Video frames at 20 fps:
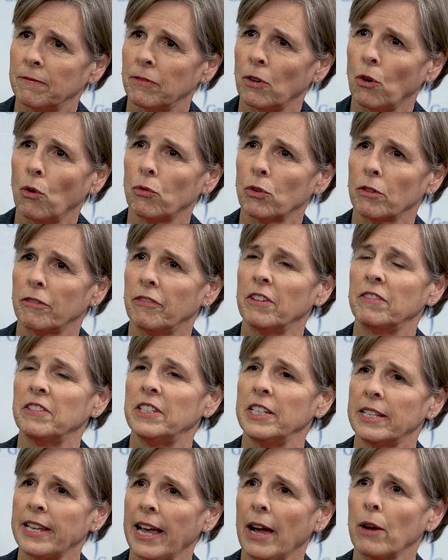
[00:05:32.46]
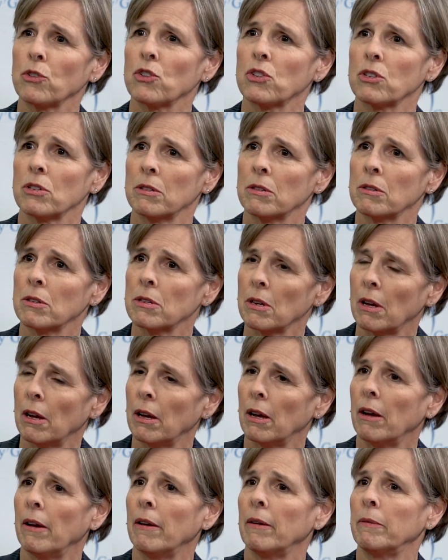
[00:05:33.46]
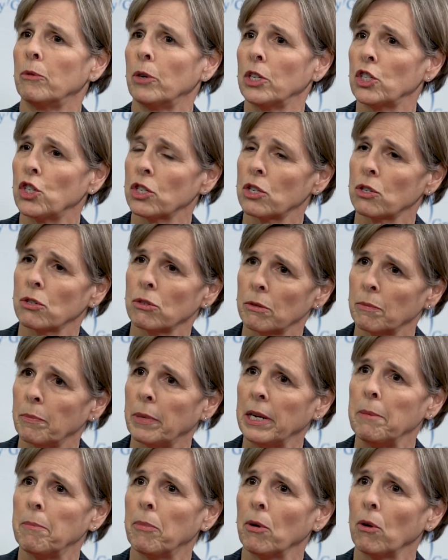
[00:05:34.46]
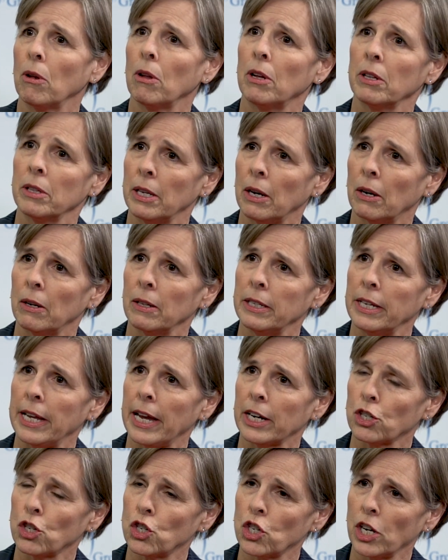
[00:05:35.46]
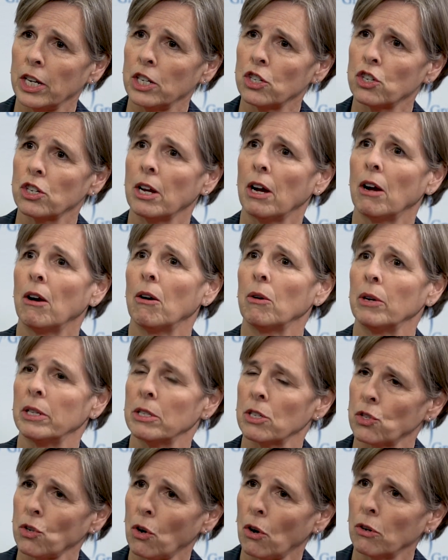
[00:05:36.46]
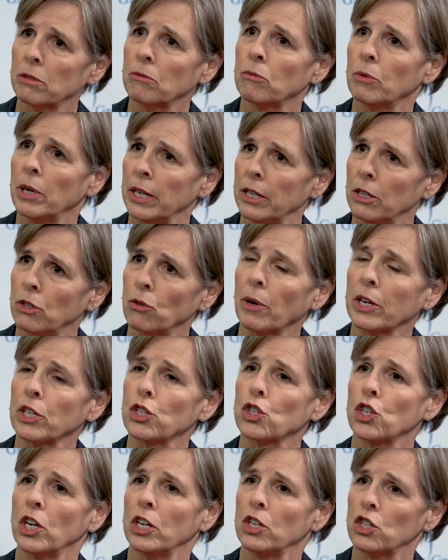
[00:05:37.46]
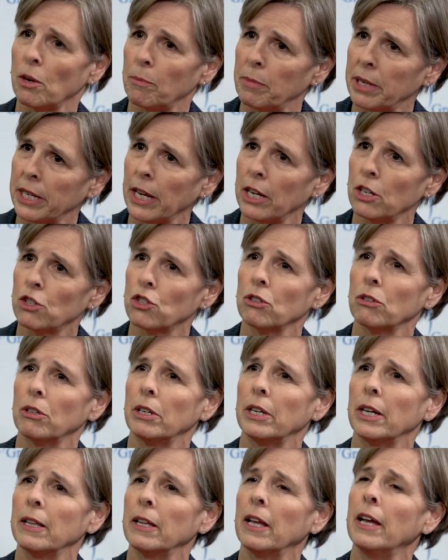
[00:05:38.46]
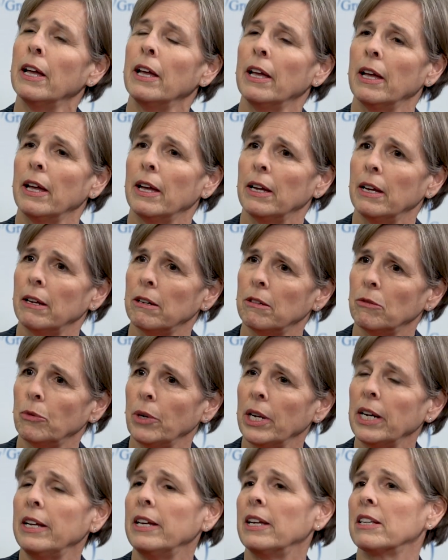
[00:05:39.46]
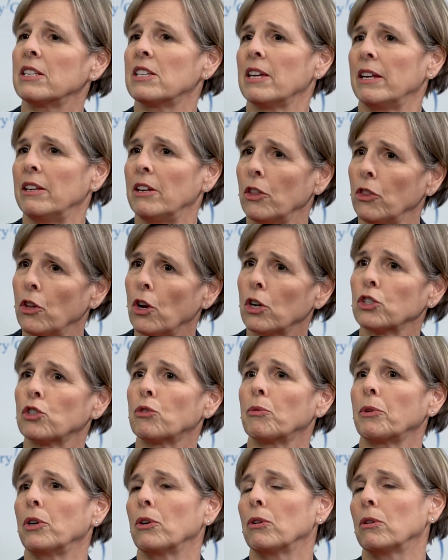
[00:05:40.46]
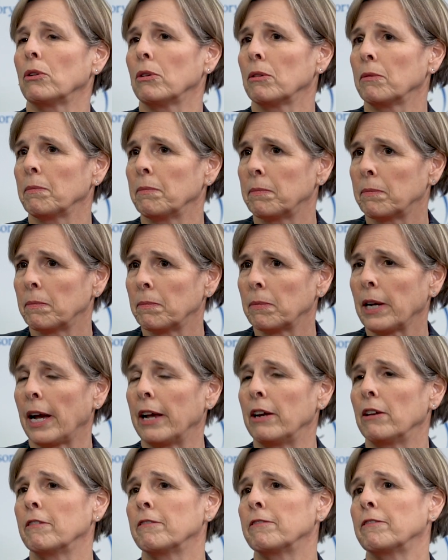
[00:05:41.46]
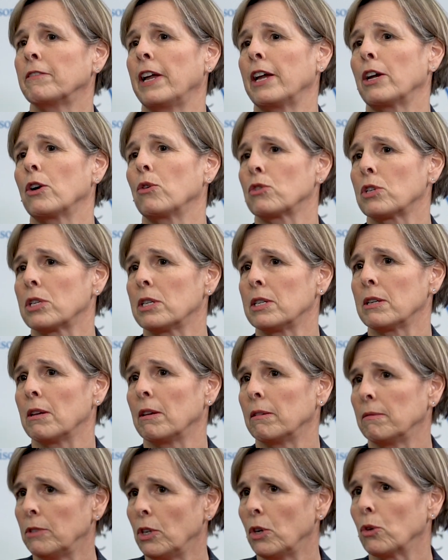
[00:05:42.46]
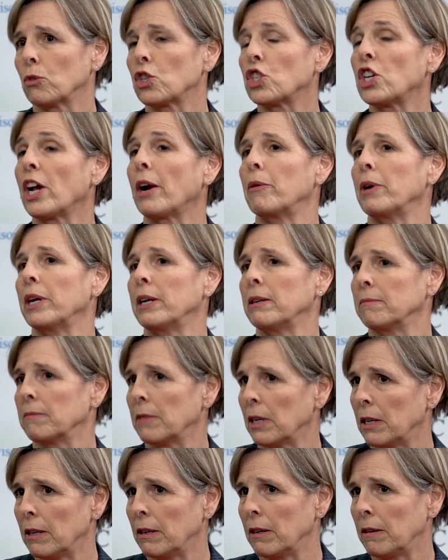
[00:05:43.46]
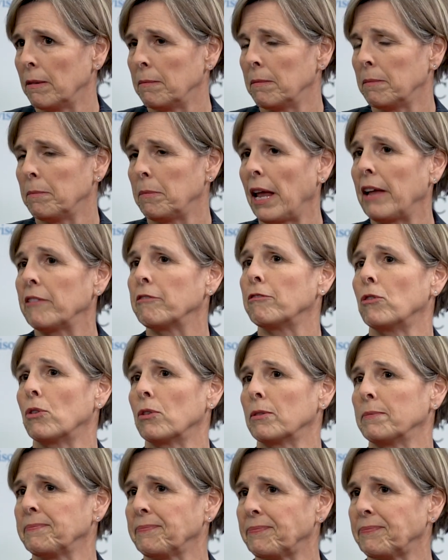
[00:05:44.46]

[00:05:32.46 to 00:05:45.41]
over 50,000 registered people on the exchange now, and start really to exchange application and really, it's an industrial kind of ecosystem, you know, sharing platform.